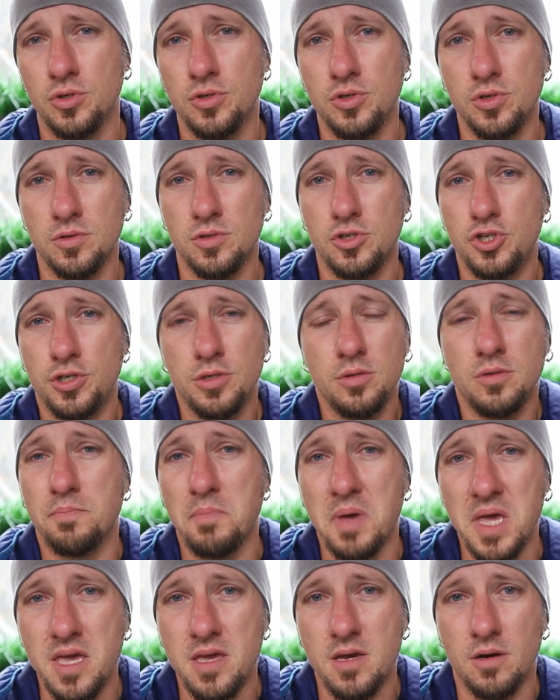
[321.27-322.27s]
to shoot
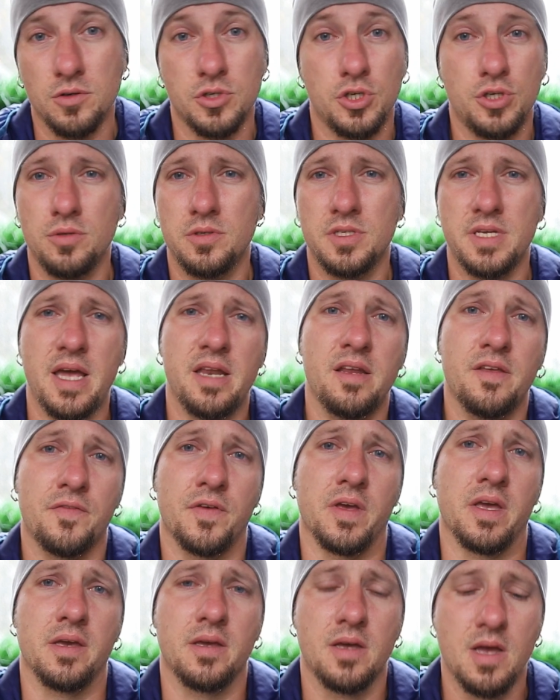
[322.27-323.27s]
me or shoot
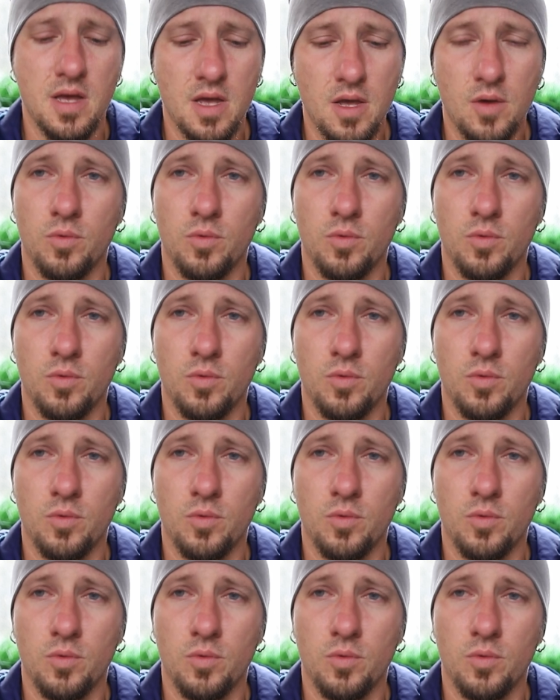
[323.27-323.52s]
anything